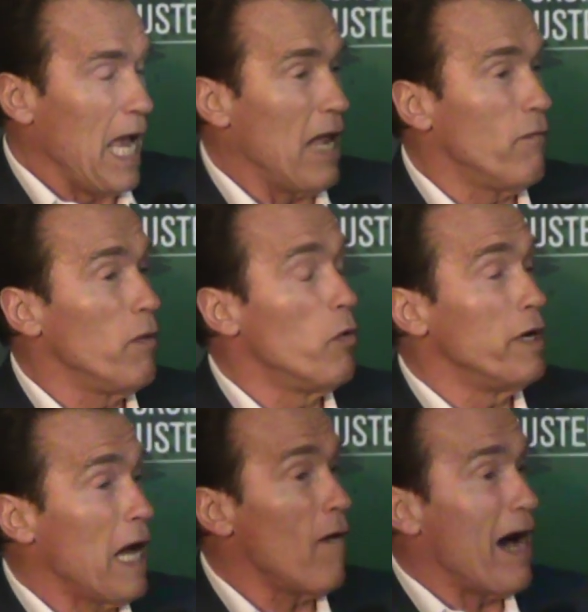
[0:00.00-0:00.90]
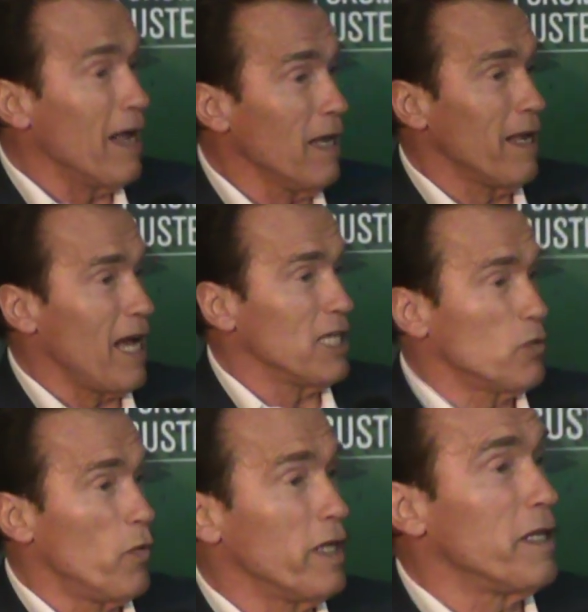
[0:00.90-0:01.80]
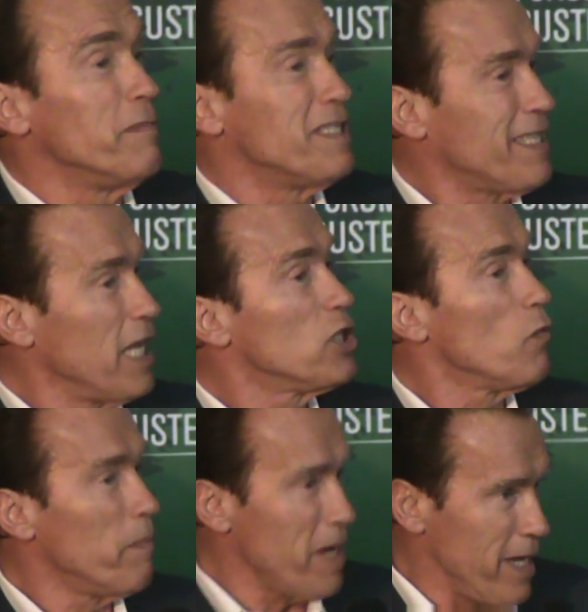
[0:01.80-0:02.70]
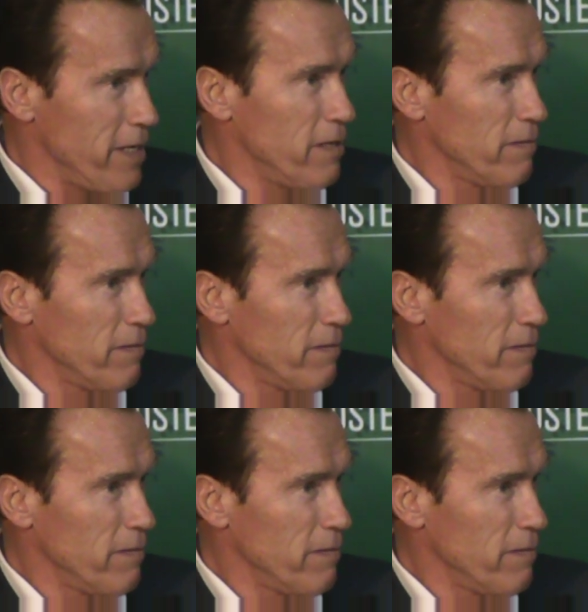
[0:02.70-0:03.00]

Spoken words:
And we will now analyze where the mistakes were made.